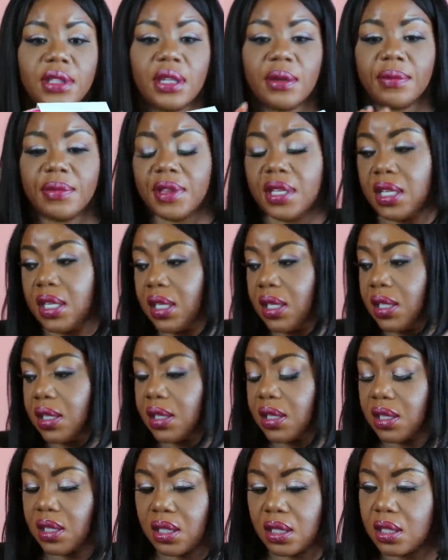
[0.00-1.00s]
And I'm picking
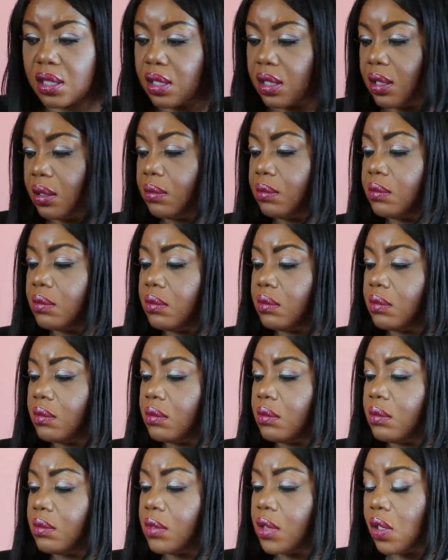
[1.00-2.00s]
this up.
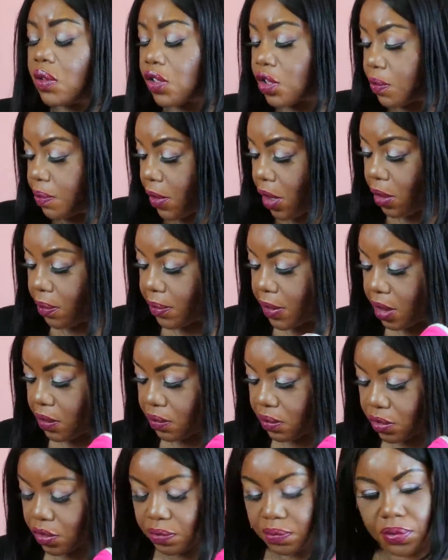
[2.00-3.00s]
No, it's Bare
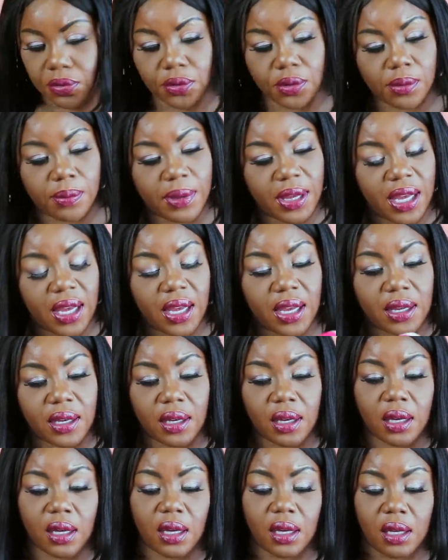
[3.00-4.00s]
Minerals Beauty Bag
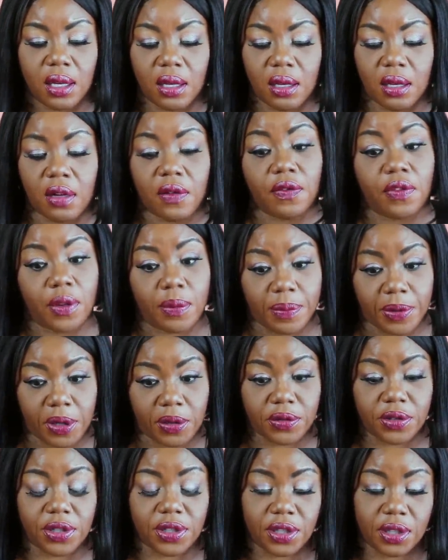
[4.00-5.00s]
for
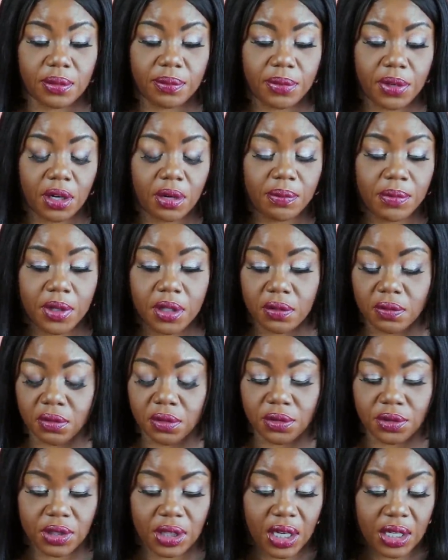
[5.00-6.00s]
purchasing Bare
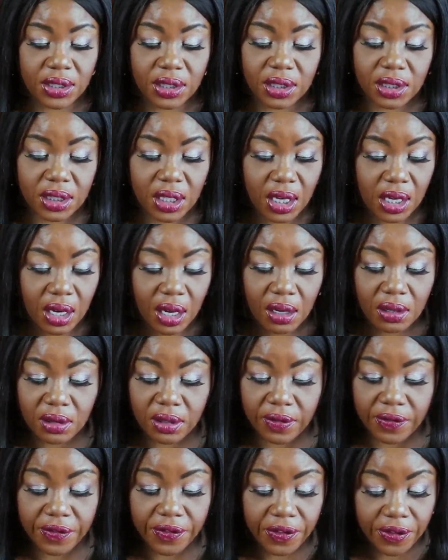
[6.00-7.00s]
Minerals. I just got all
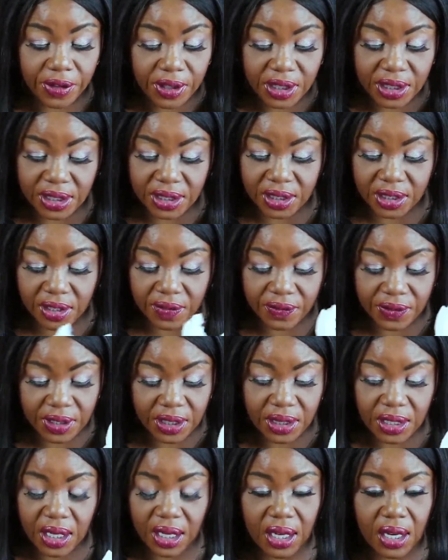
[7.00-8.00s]
the free stuff
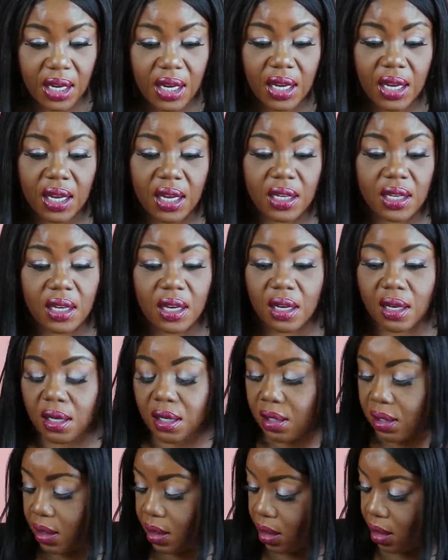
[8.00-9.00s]
that they had,
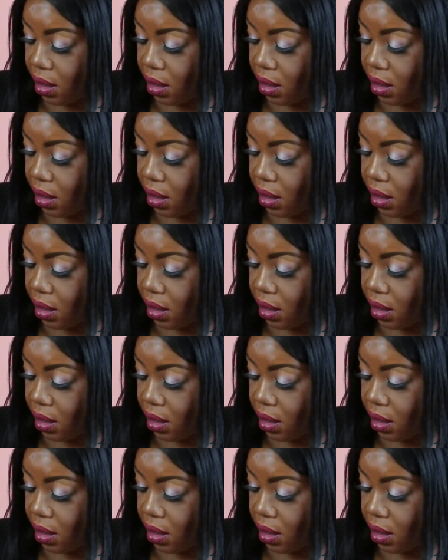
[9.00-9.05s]
y'all.